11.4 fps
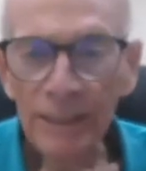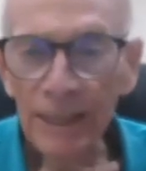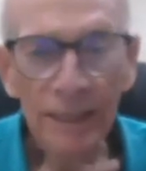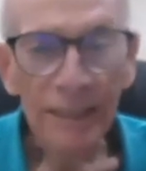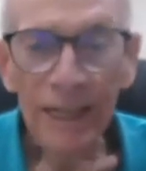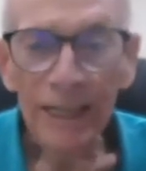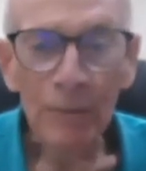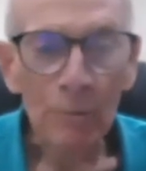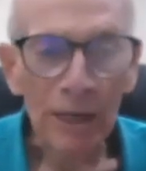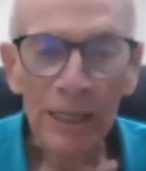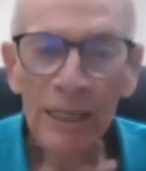And
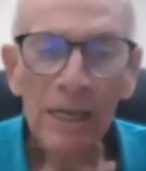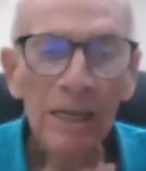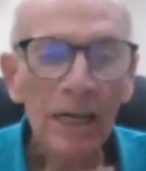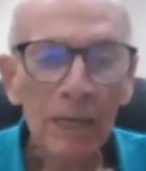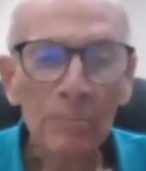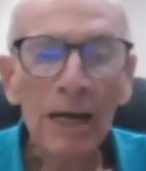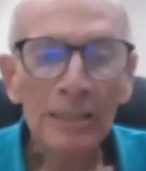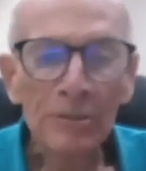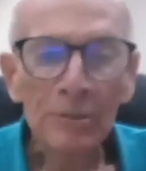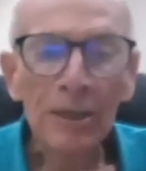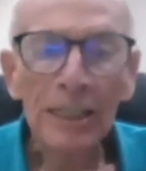anyway, I'm
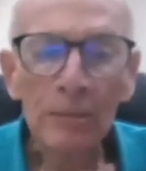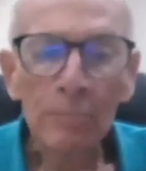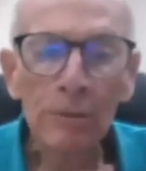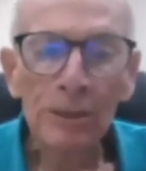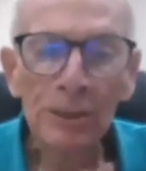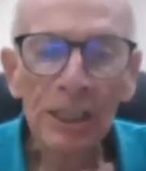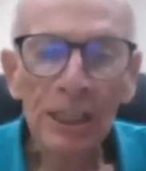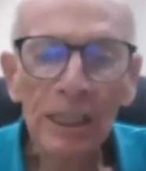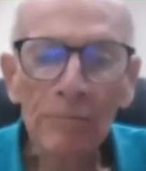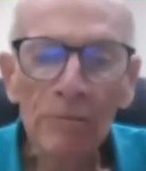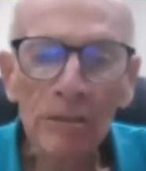not trying to push
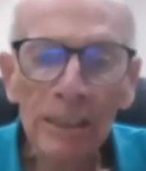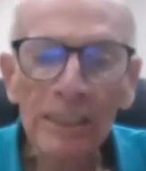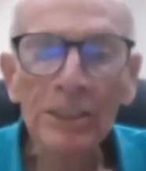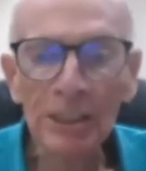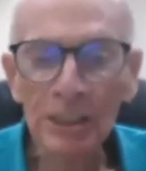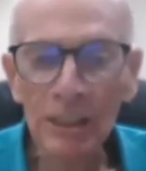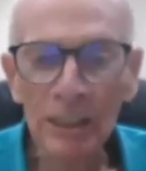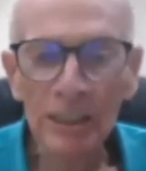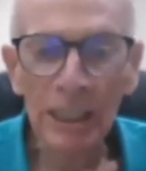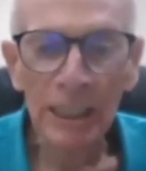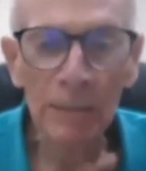any religion
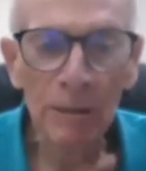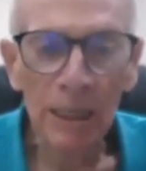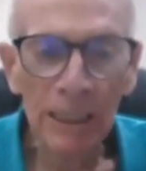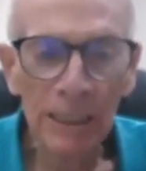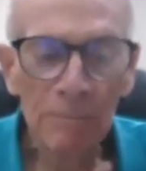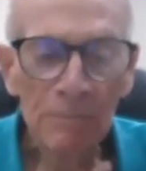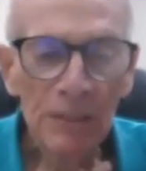onto anybody,